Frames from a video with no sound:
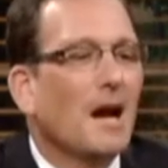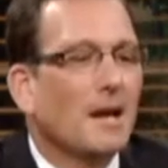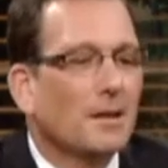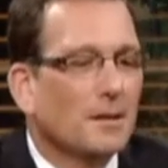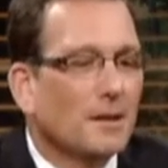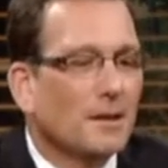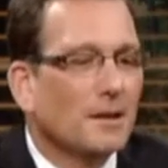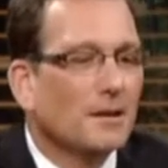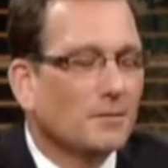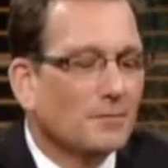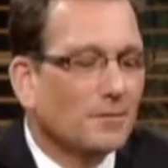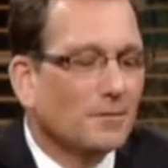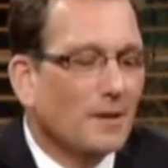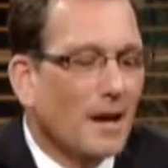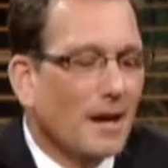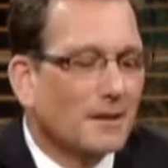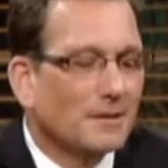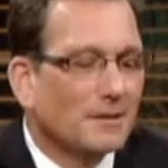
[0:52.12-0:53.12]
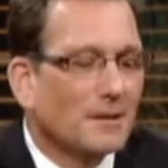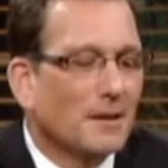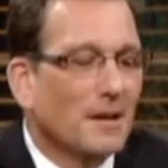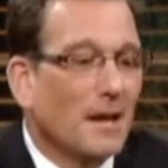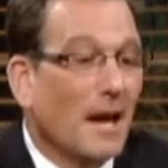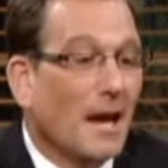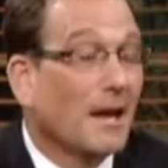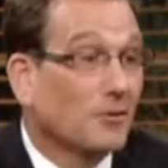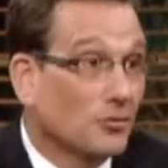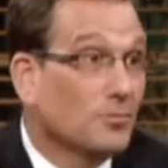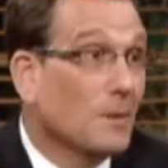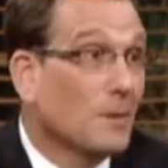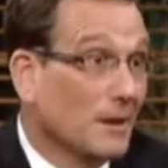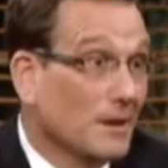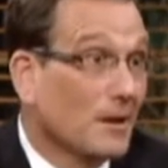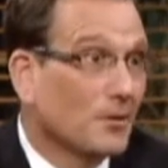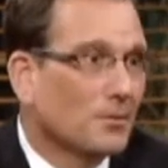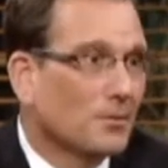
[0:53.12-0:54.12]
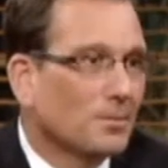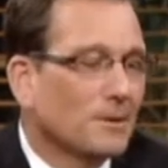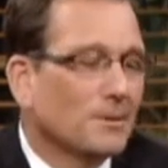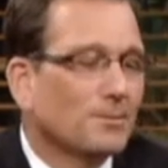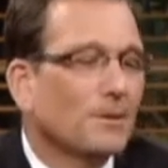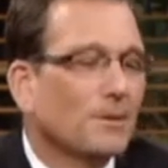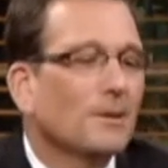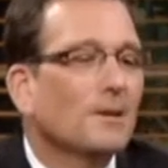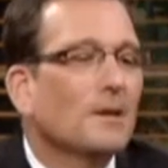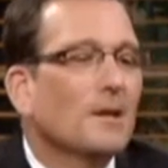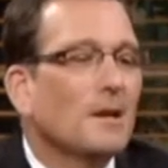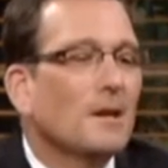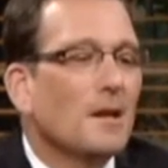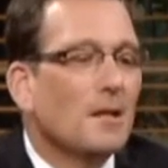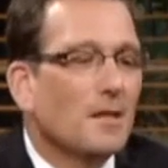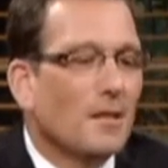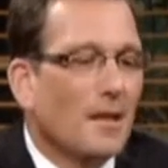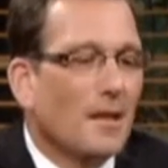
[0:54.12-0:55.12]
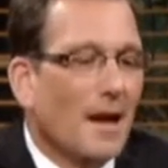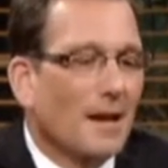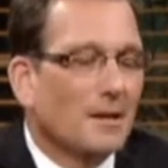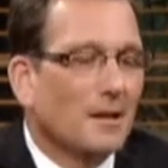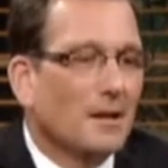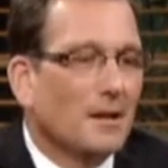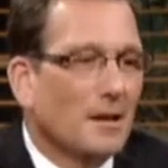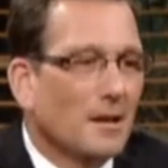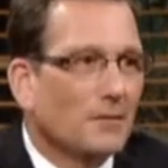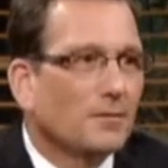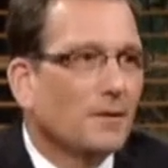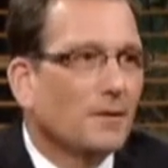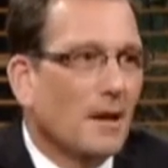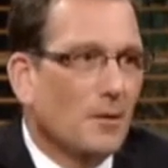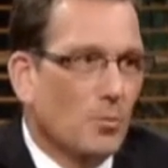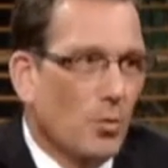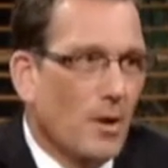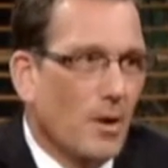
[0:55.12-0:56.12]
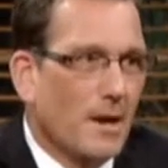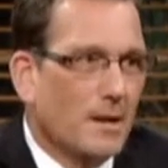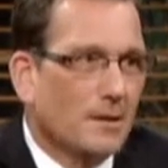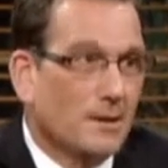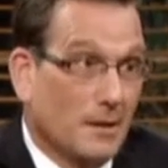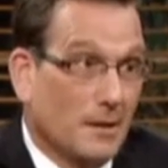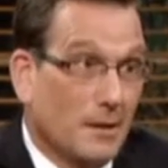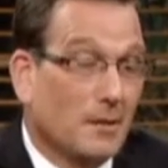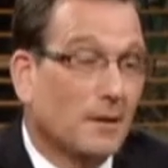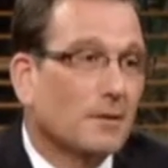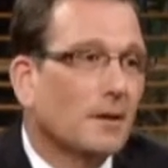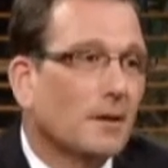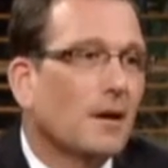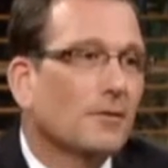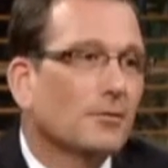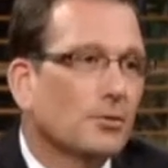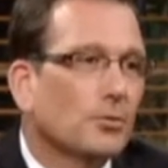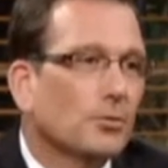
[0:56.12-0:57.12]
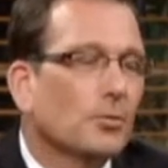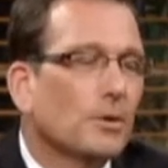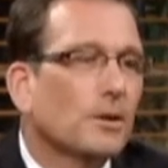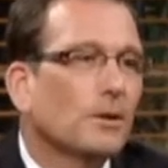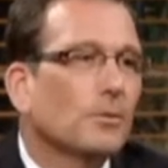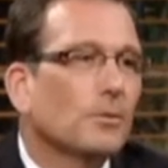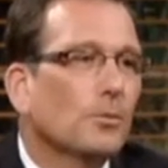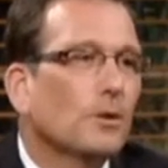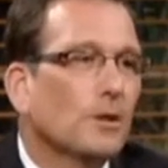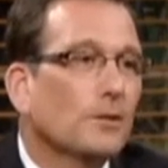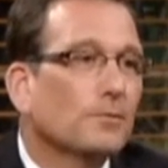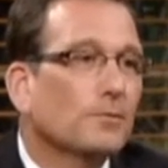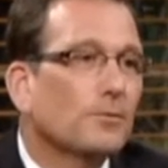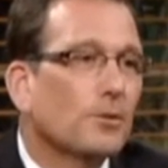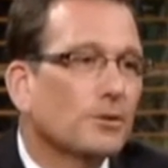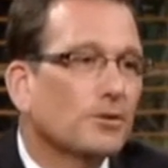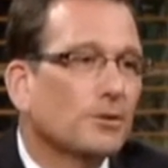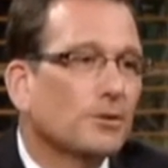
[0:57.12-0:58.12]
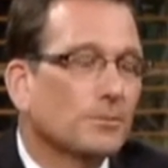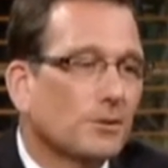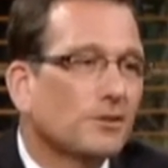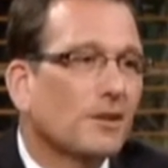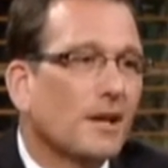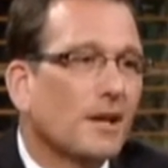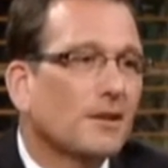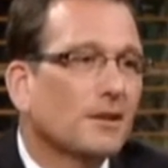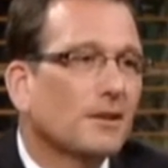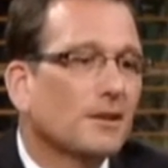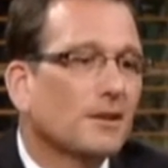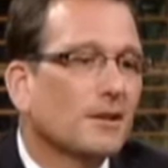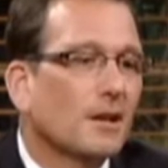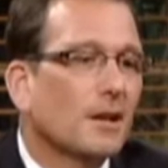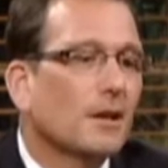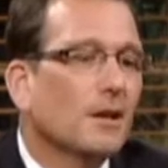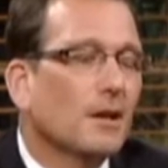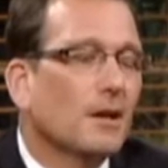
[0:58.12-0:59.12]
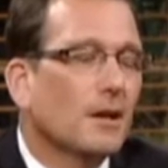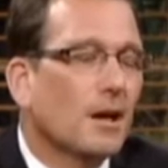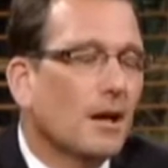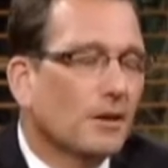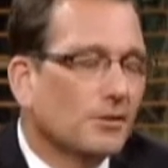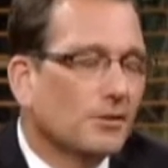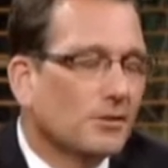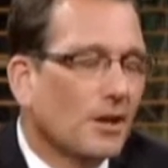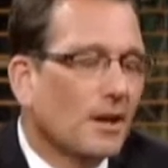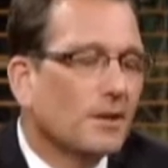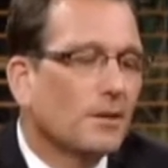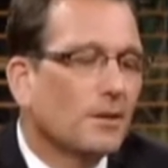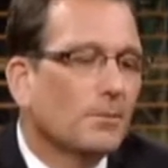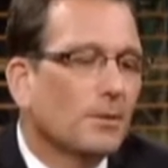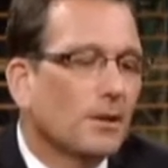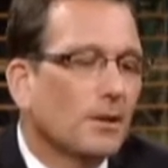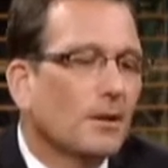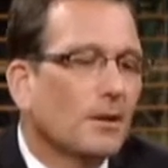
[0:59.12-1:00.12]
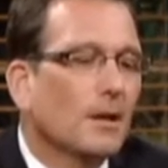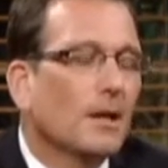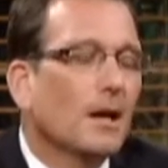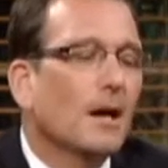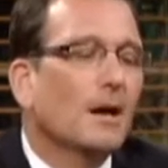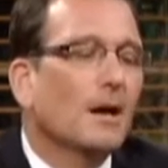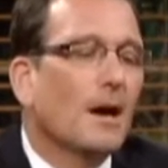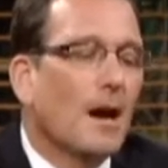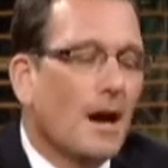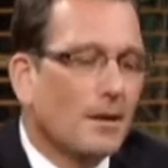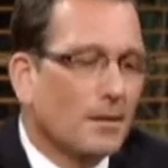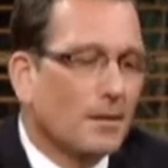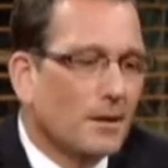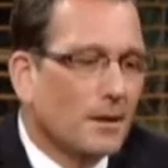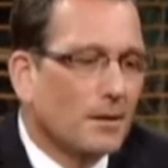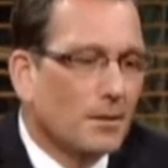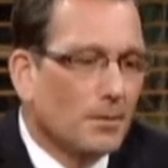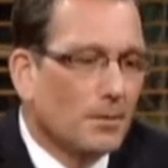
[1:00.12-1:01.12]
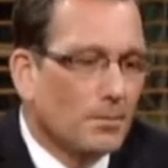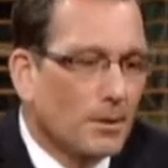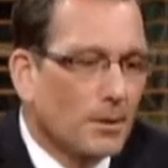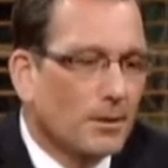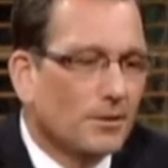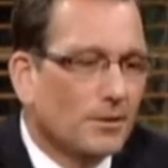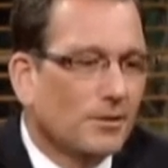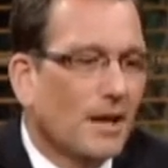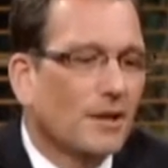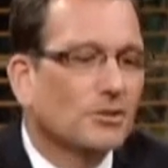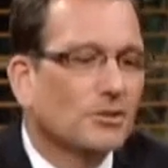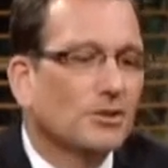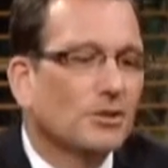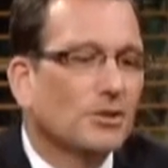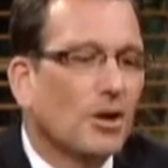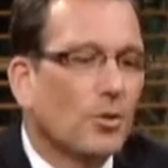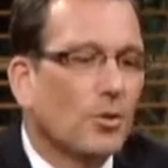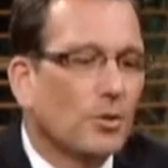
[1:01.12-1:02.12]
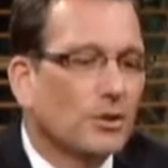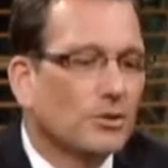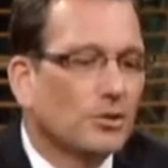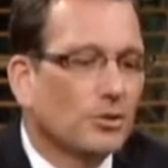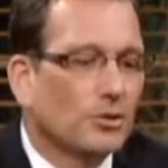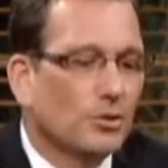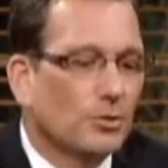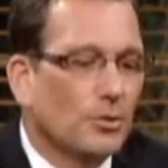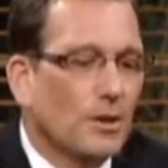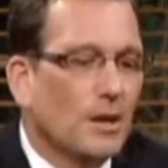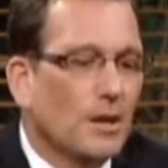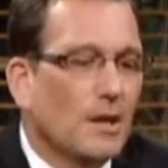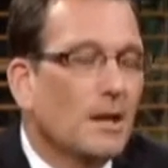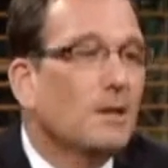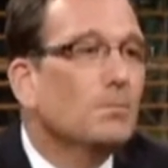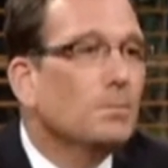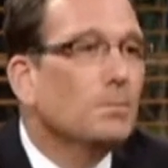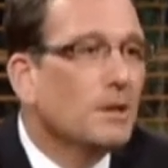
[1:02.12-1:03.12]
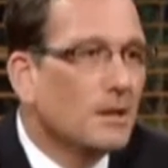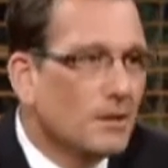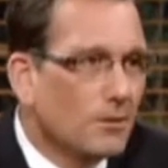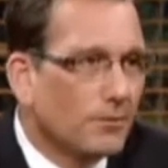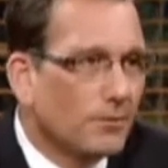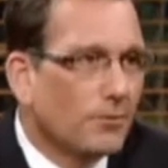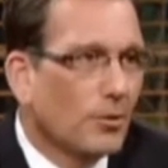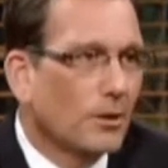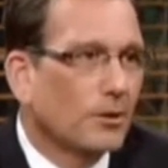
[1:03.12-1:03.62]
I think, in fact, as do many other people, that if and when, and I think the governor will unfortunately mistakenly sign the bill, I think the bill is actually going to impede the